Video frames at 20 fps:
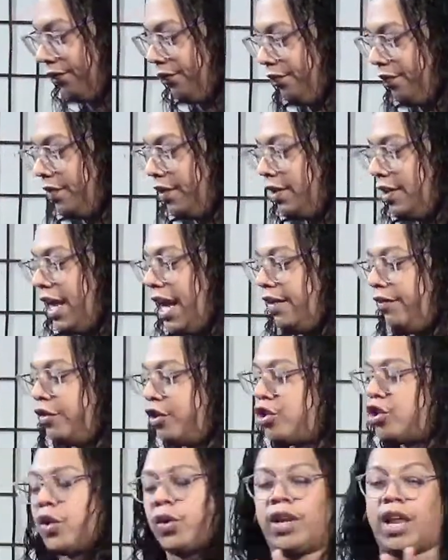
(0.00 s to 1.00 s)
See, I even
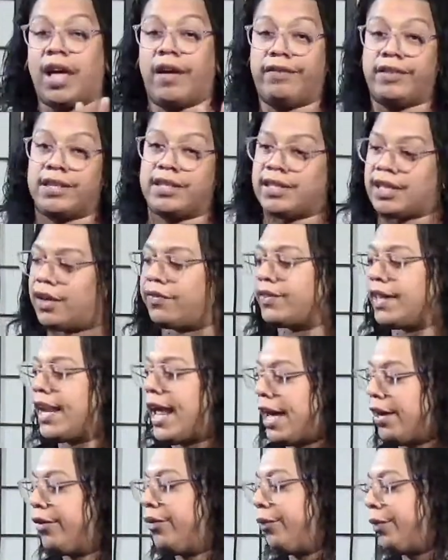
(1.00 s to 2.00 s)
show love to stuff that
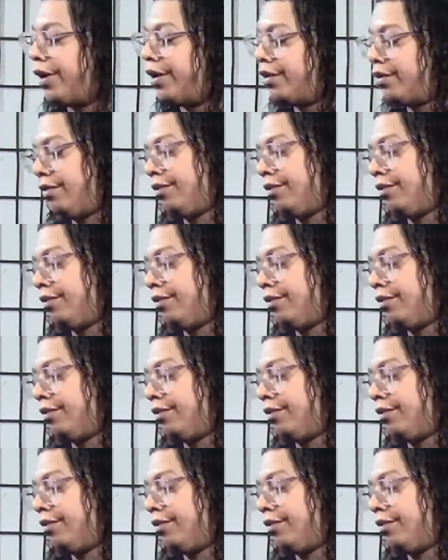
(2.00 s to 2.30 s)
I don't wear.